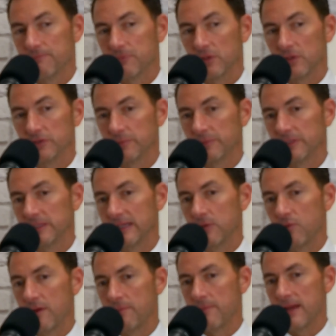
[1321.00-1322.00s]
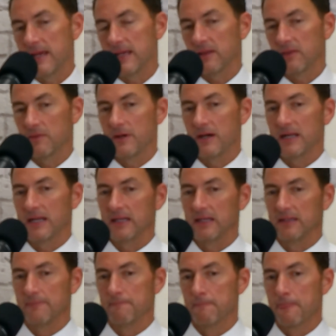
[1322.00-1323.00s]
Ultimately, we make the
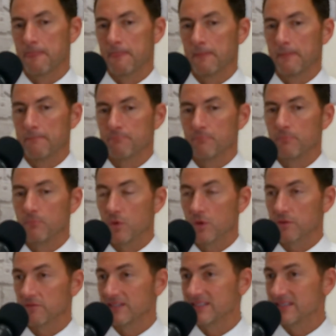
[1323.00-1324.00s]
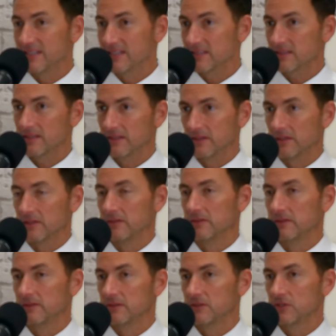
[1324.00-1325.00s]
body more resistant
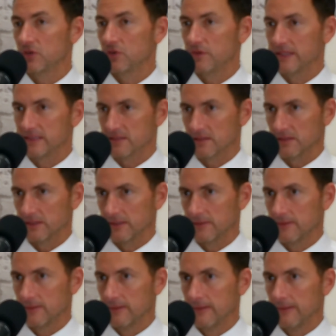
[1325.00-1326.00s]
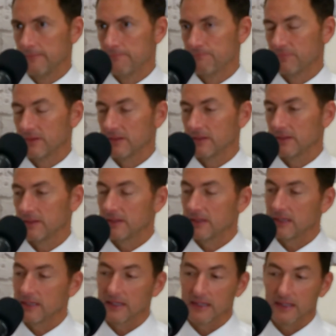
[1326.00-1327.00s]
to insulin.
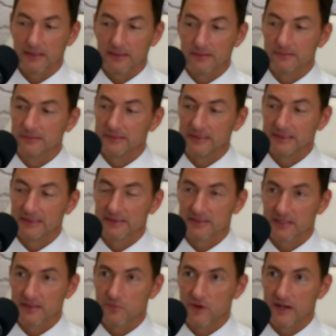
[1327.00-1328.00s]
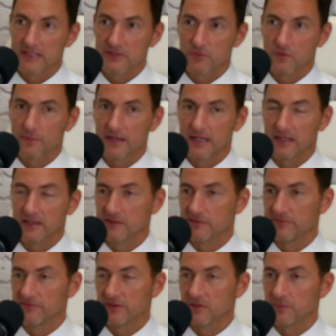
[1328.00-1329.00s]
And in some ways, we're making
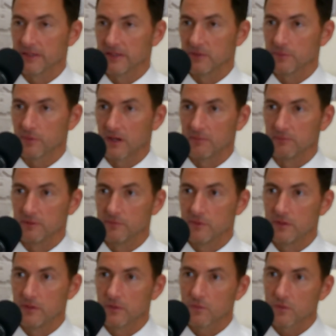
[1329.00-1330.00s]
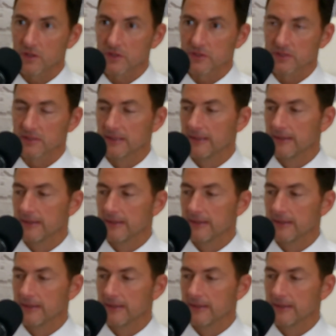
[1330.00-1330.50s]
the fundamental problem worse.